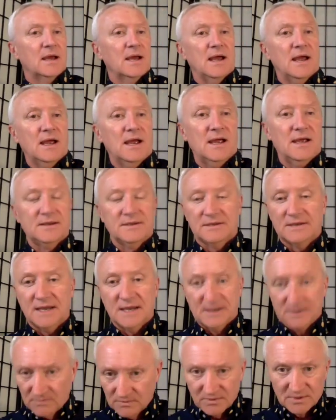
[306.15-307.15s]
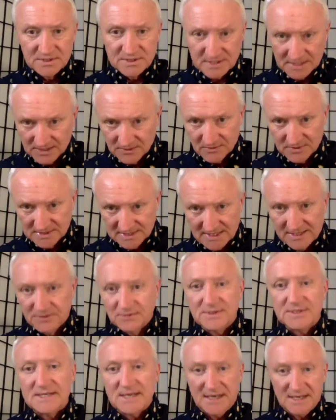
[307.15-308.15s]
and it was
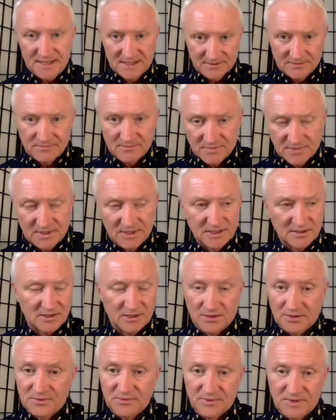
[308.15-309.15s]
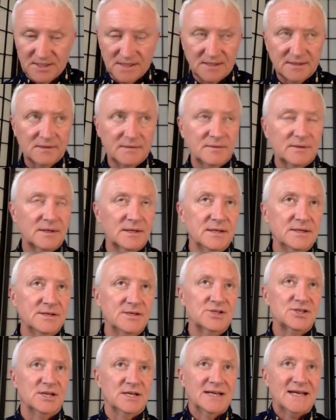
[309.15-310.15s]
irritating, the arthritic
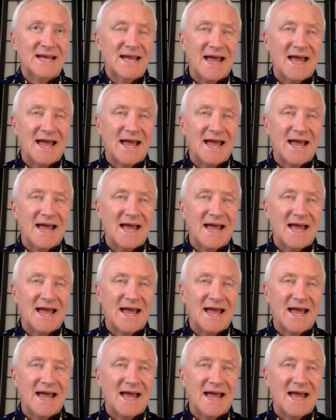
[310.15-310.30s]
condition,